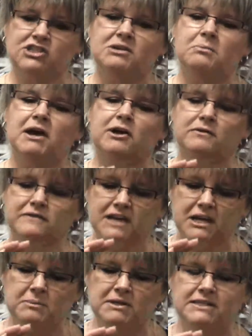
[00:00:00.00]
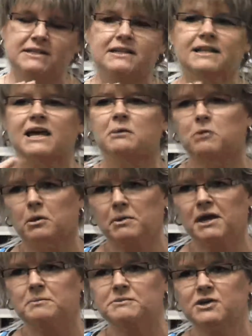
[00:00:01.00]
just a matter of time until the light bulb
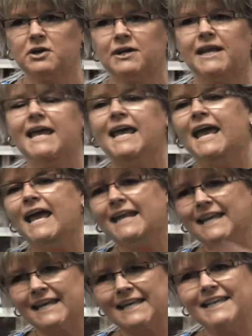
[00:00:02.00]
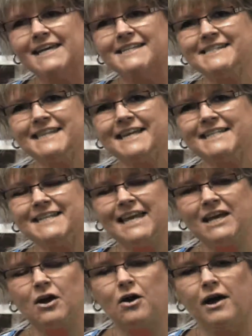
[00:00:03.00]
comes on and it clicks and they
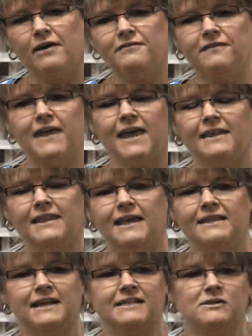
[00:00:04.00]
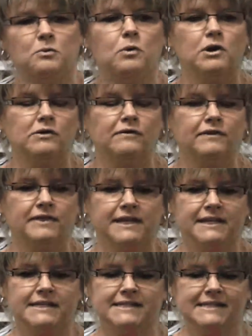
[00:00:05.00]
take off. And that's a wonderful
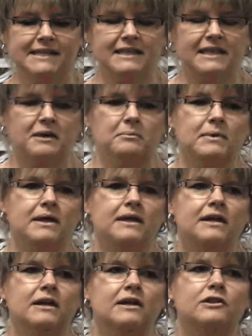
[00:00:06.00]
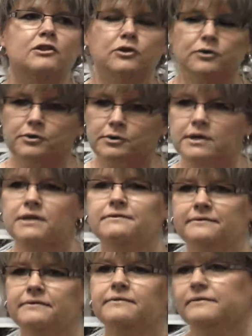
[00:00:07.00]
thing to see them learn
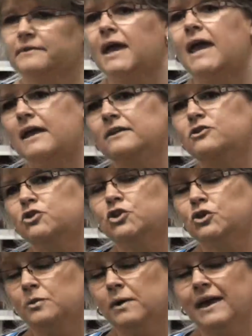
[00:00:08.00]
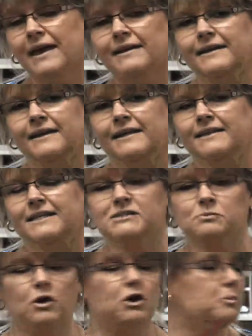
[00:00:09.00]
and do. And
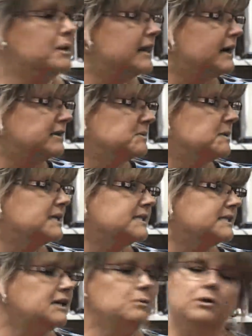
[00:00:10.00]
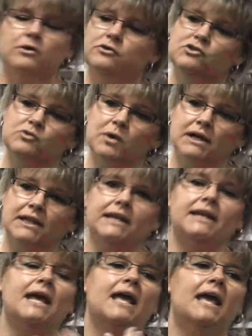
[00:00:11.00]
this program allows me to see where they're
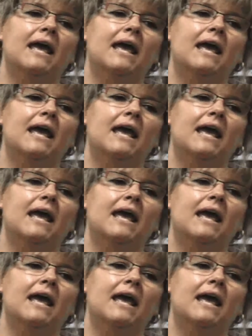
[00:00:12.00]
struggling.